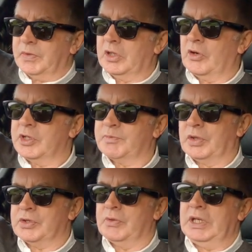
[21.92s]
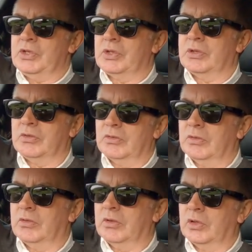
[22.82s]
correspond to each
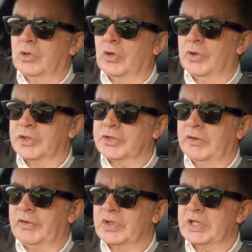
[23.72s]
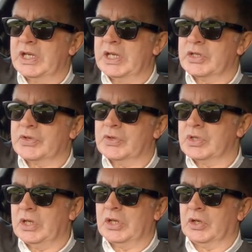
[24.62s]
corner, so if you see an
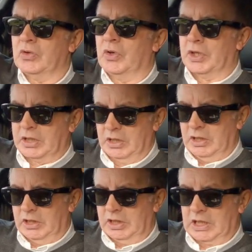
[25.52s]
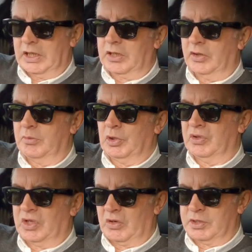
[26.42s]
instruction in the corner, you click on the
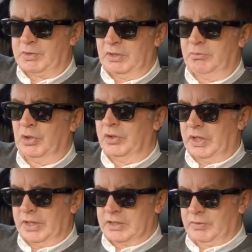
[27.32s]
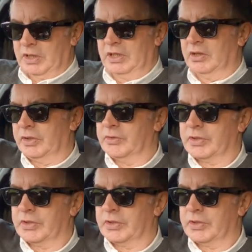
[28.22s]
corresponding button and that's what it'll do.